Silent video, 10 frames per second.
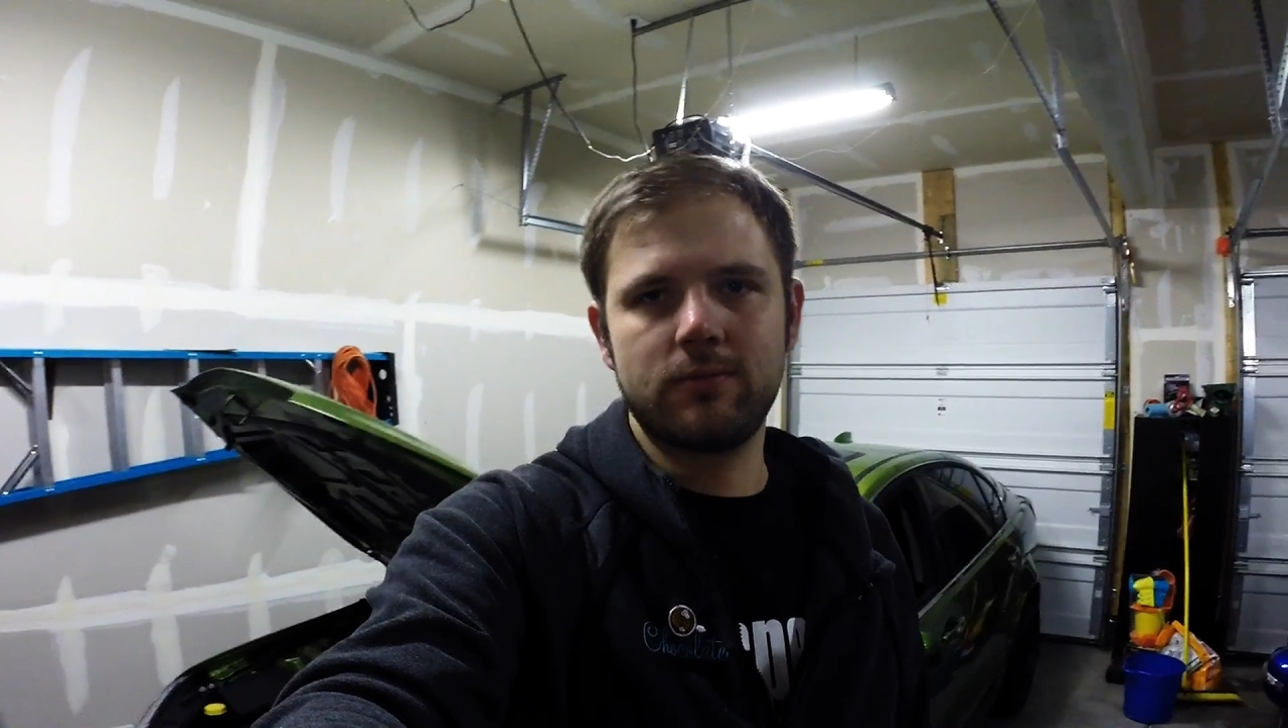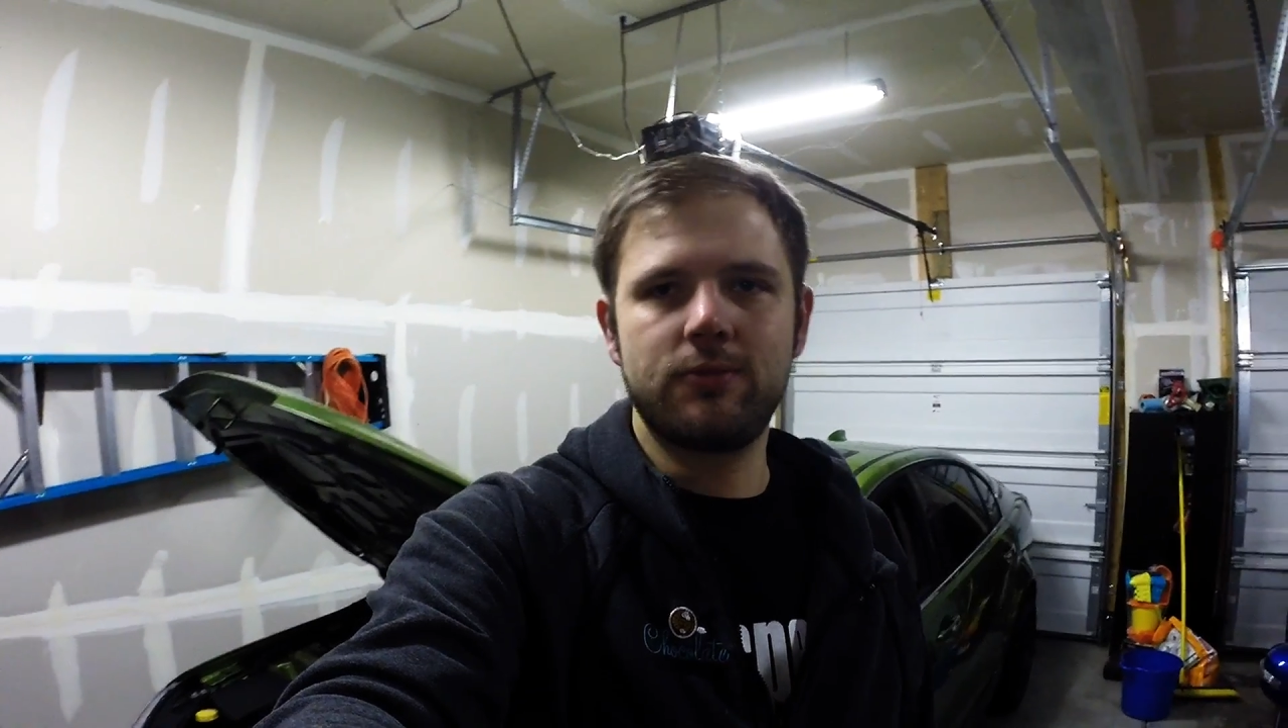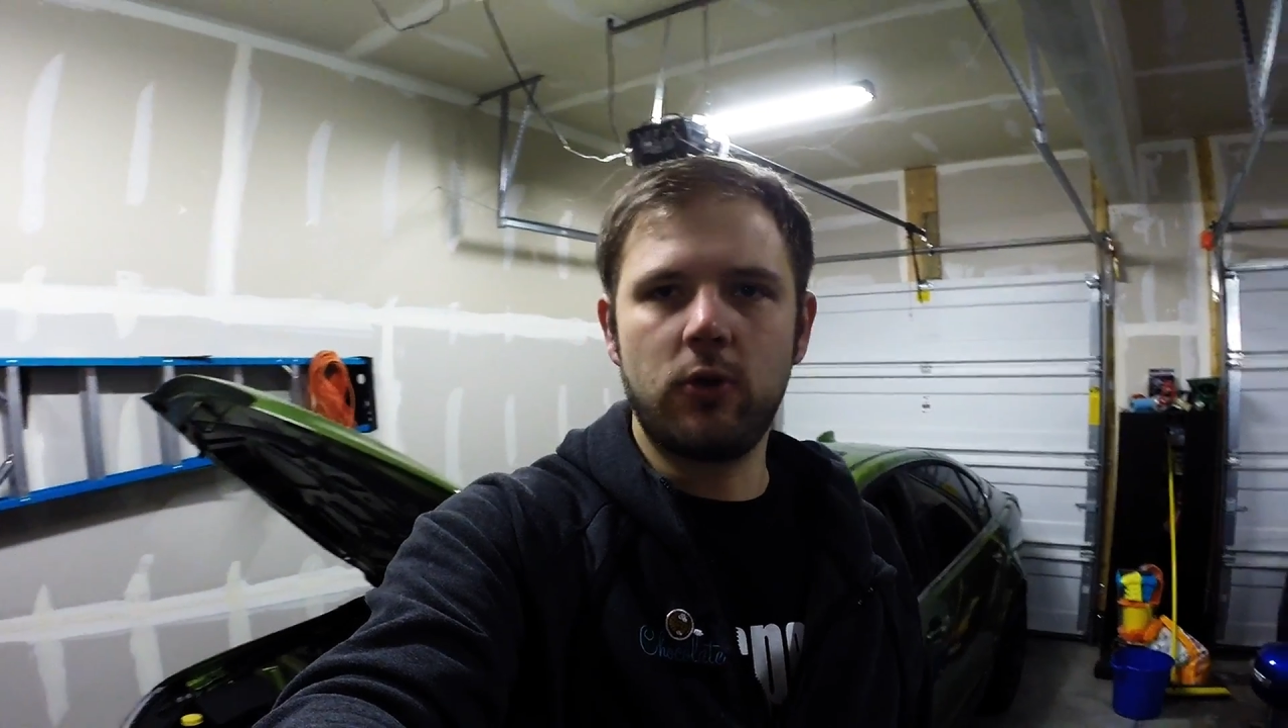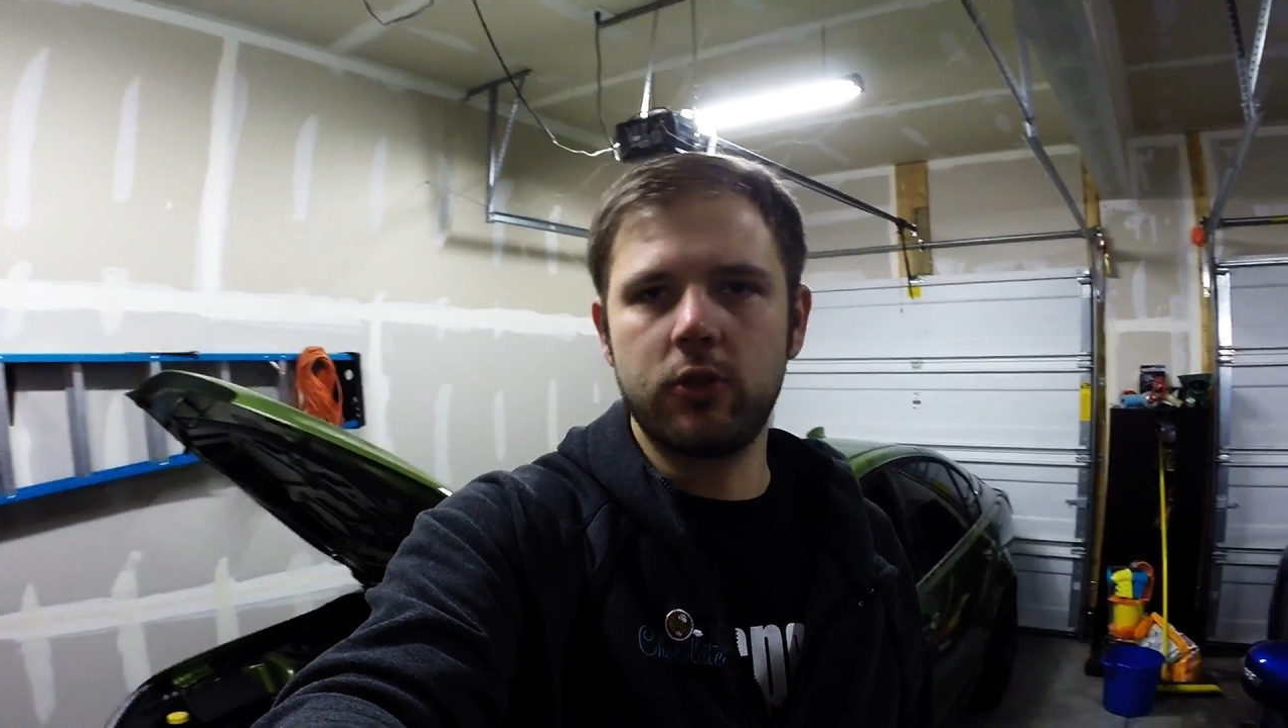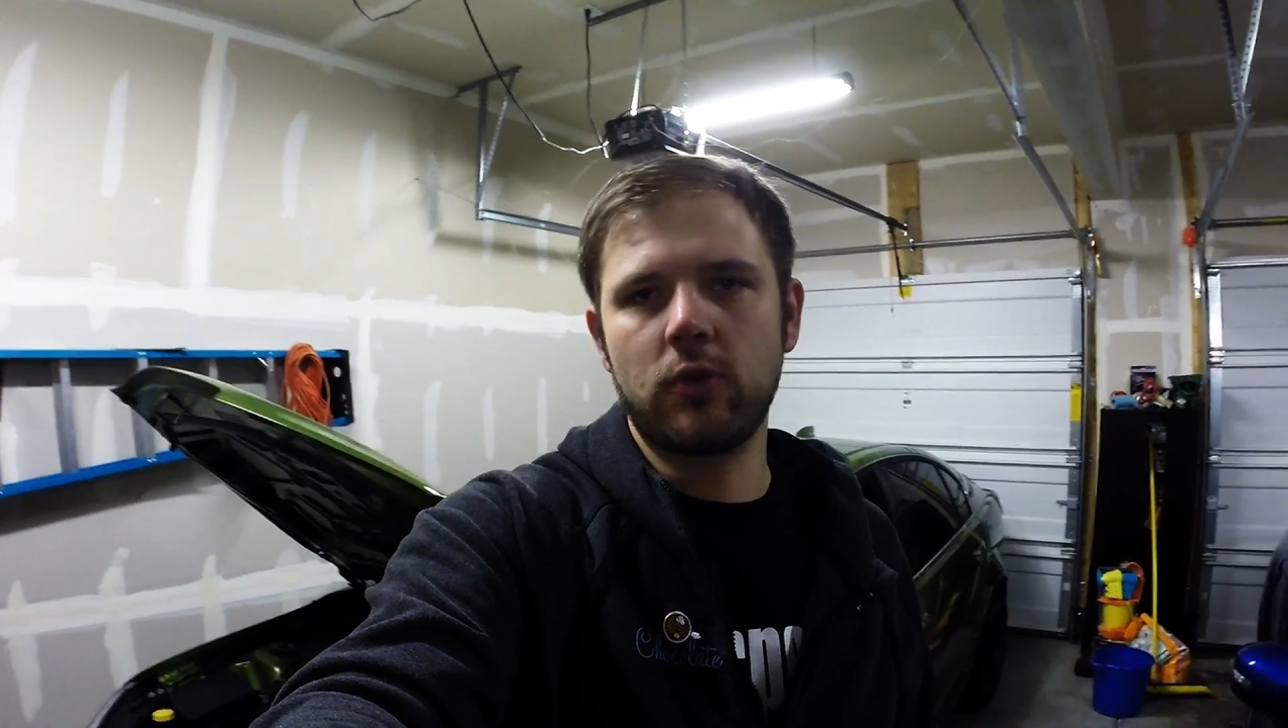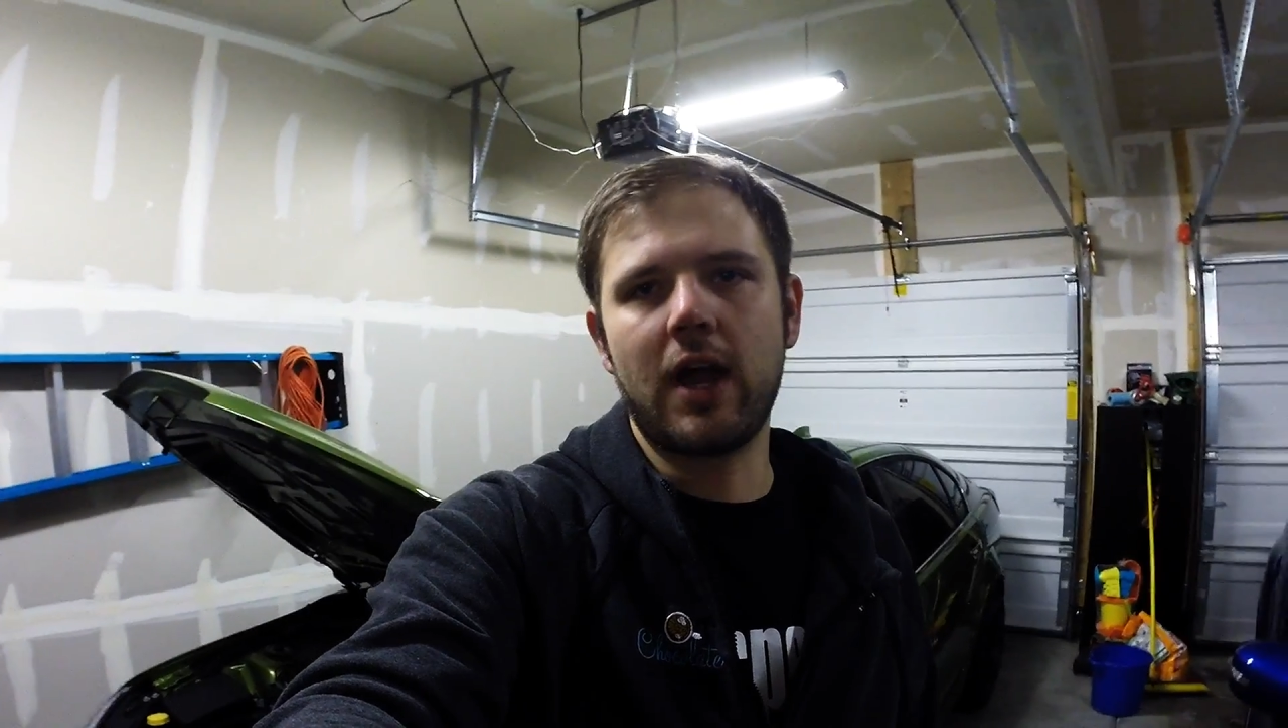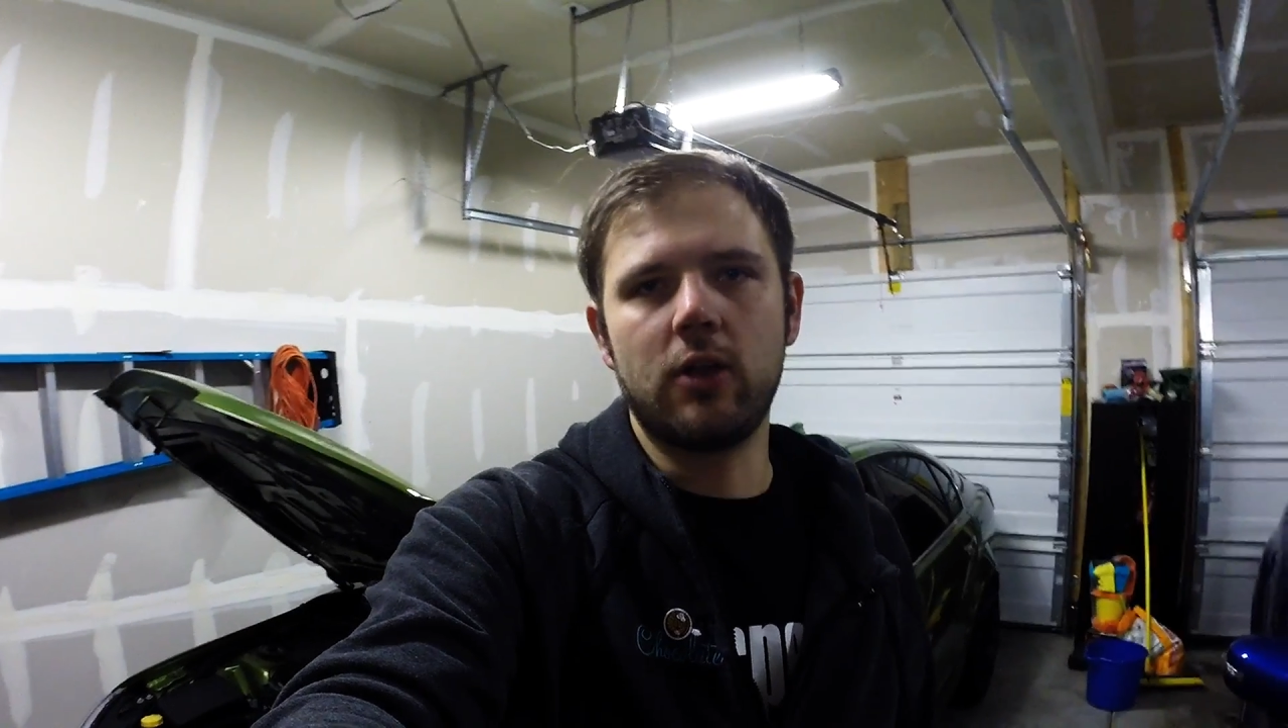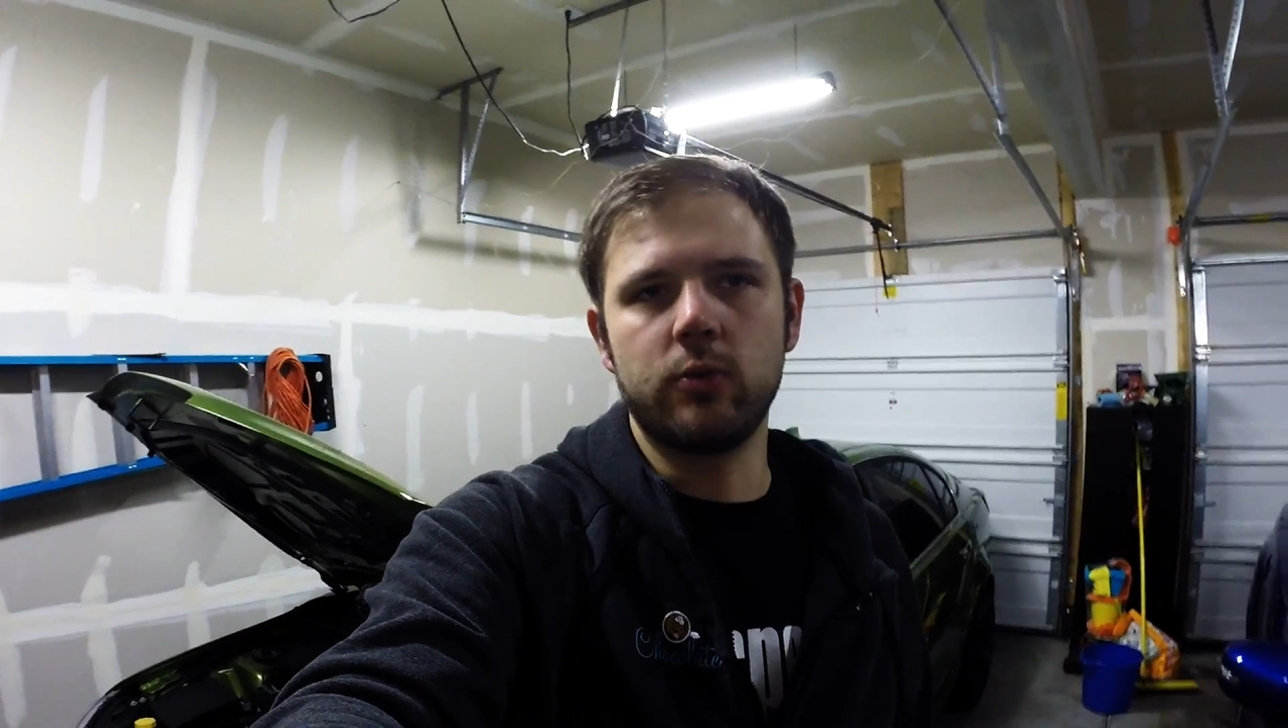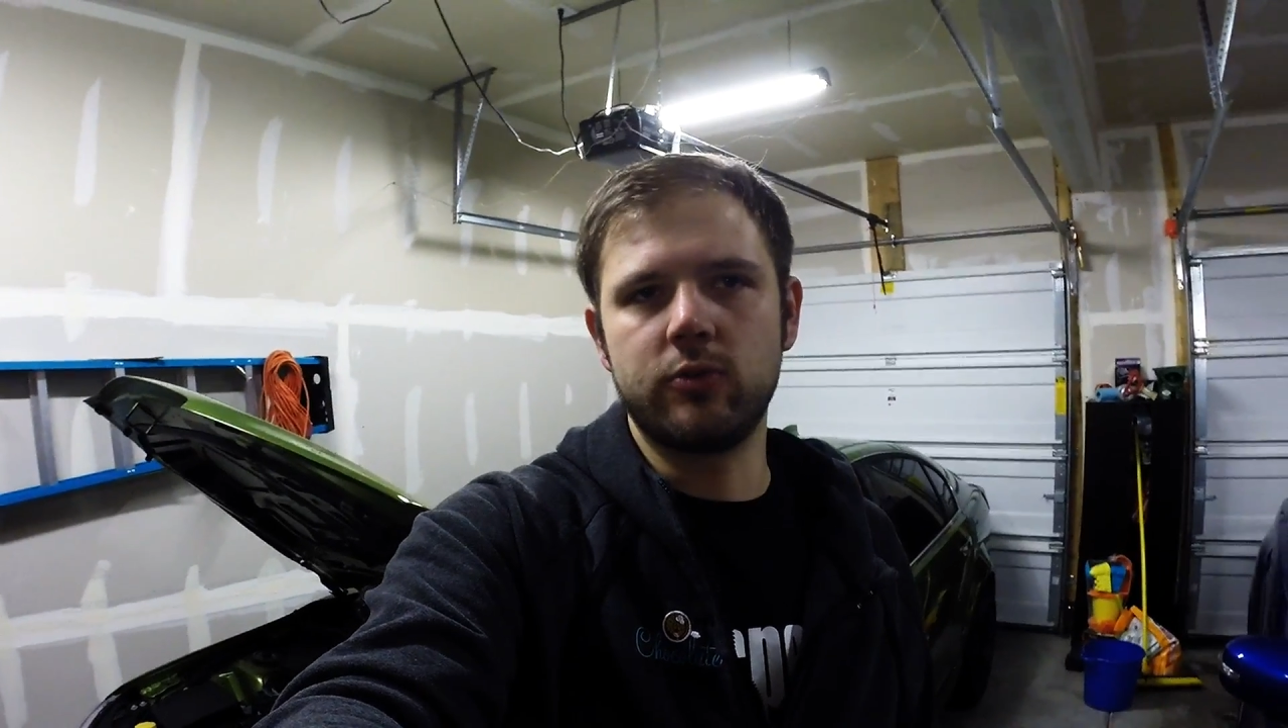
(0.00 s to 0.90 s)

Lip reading: full throttle